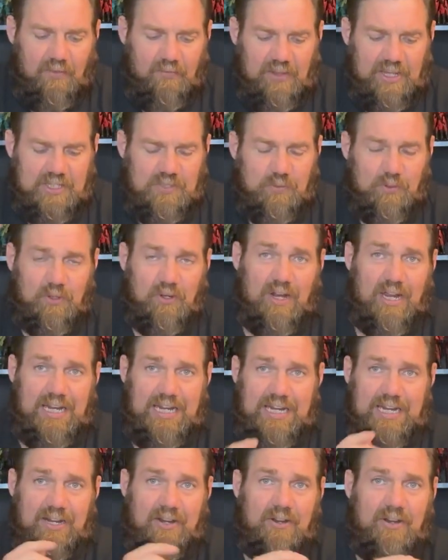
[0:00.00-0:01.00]
This one right
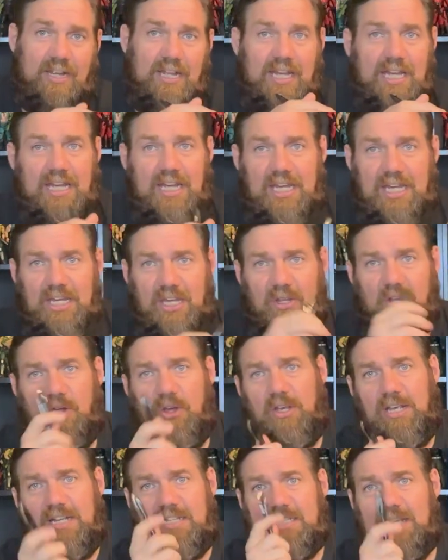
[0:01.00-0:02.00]
here, you
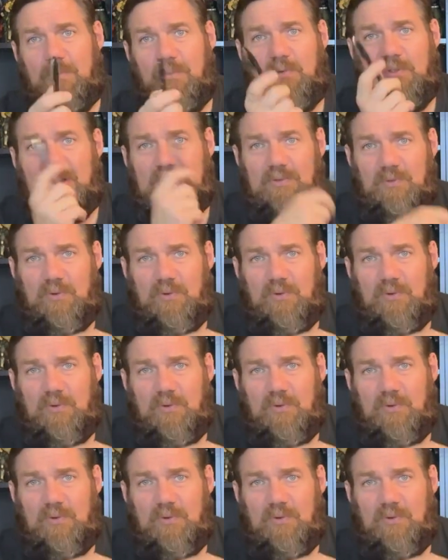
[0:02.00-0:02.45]
hook this up with the